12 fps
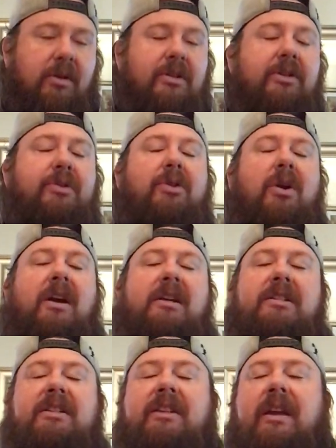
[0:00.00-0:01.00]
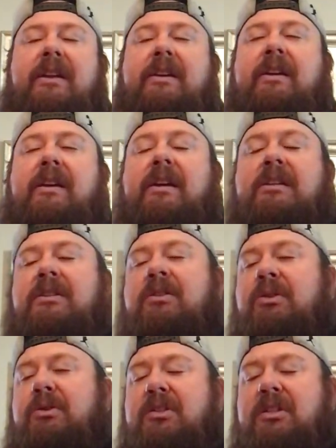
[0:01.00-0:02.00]
So try and stay as
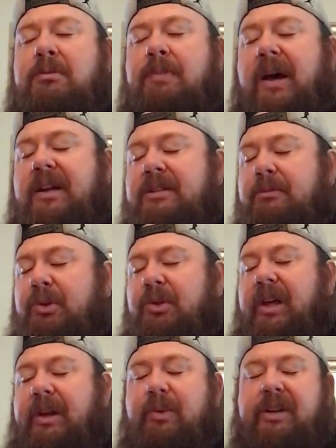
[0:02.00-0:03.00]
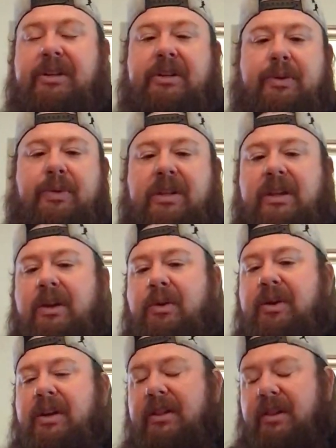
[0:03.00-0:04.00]
loose as possible, like when you're doing the
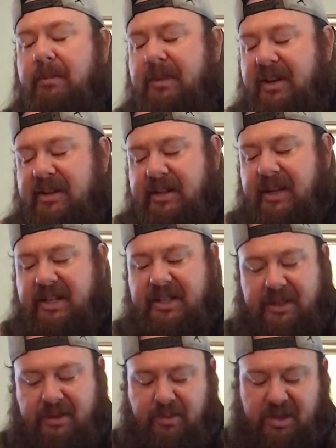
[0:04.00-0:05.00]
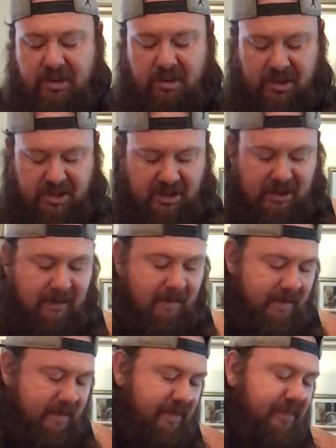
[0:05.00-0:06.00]
yoga and the meditation with Kristen.
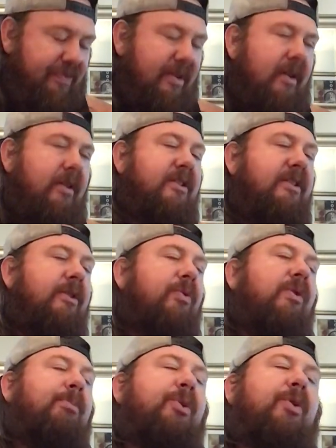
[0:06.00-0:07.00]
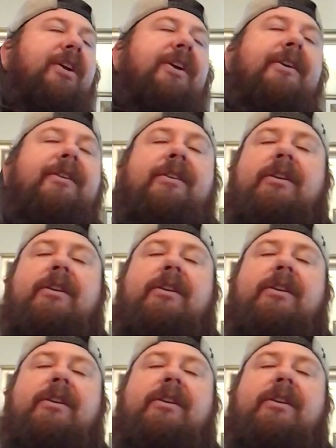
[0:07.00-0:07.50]
Let's do one more here.